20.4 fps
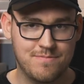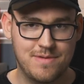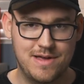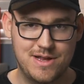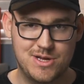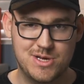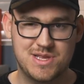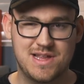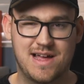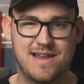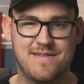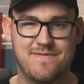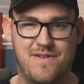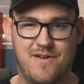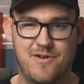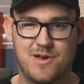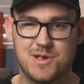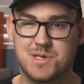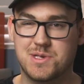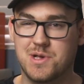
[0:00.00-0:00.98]
Beech is not a
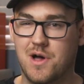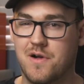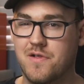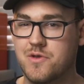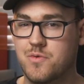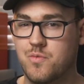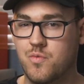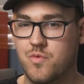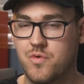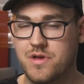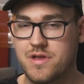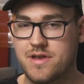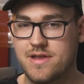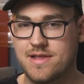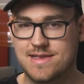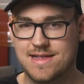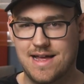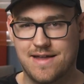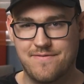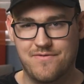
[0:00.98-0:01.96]
very solid wood,
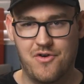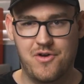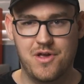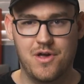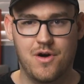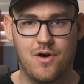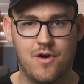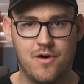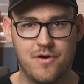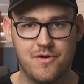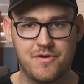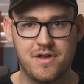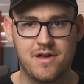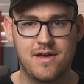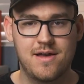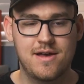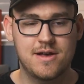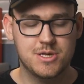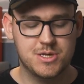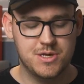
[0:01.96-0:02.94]
it's not very hard,
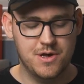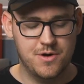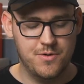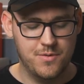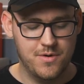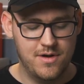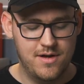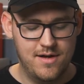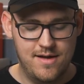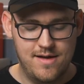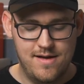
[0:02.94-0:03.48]
so